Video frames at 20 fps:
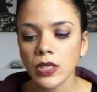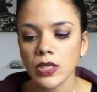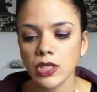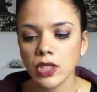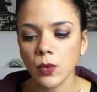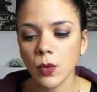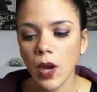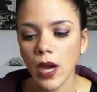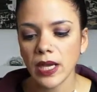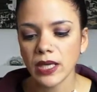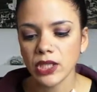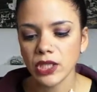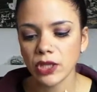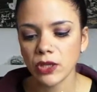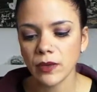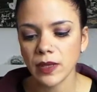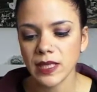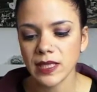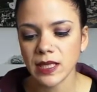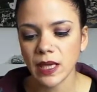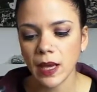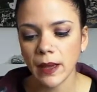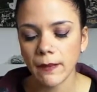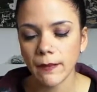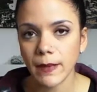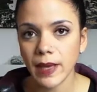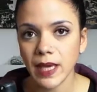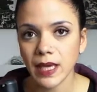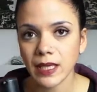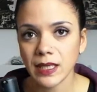So what I do is I
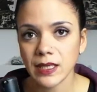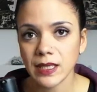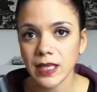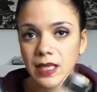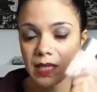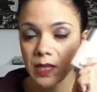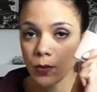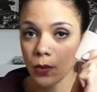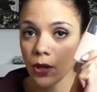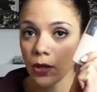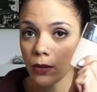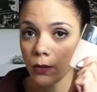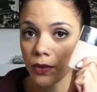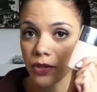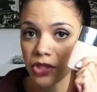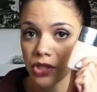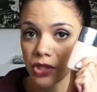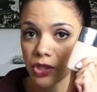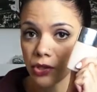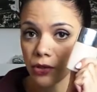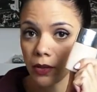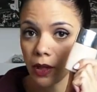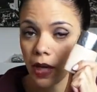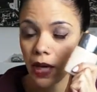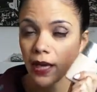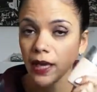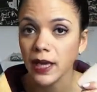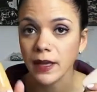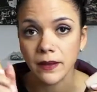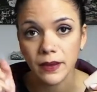mix this one, which is too
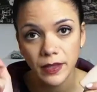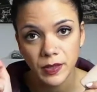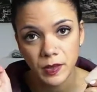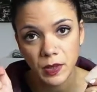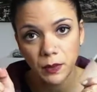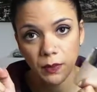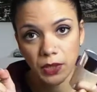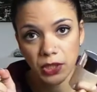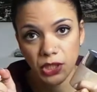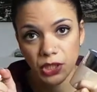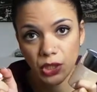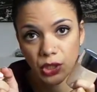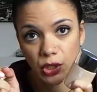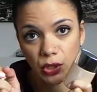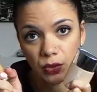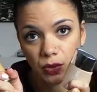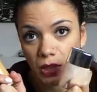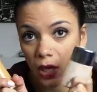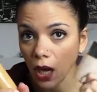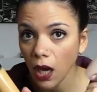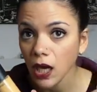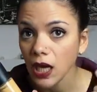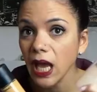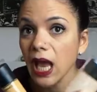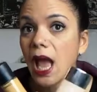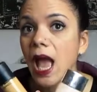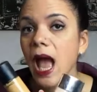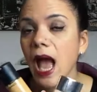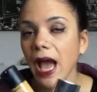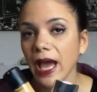light, and this one, which is too dark,
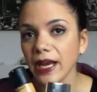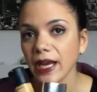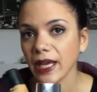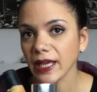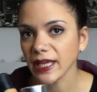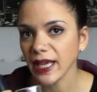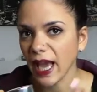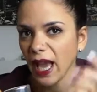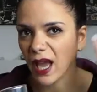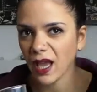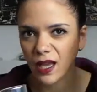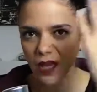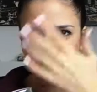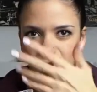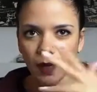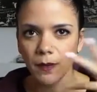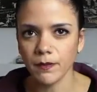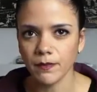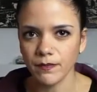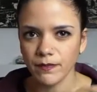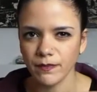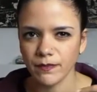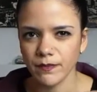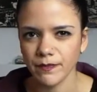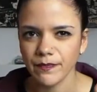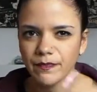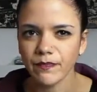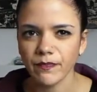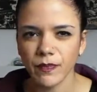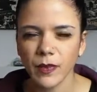and I get a
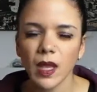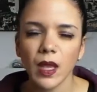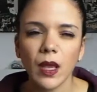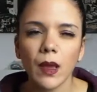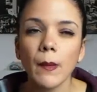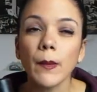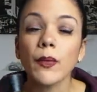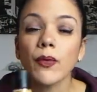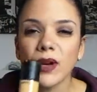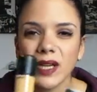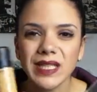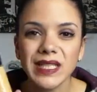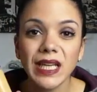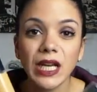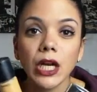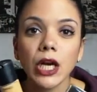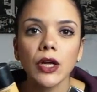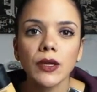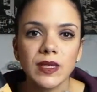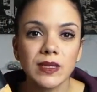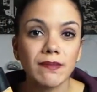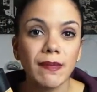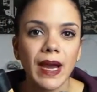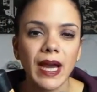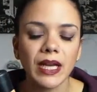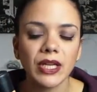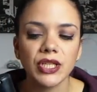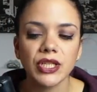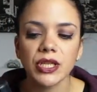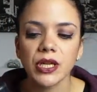pretty close
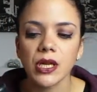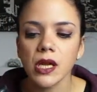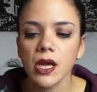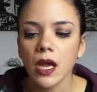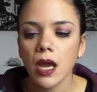match.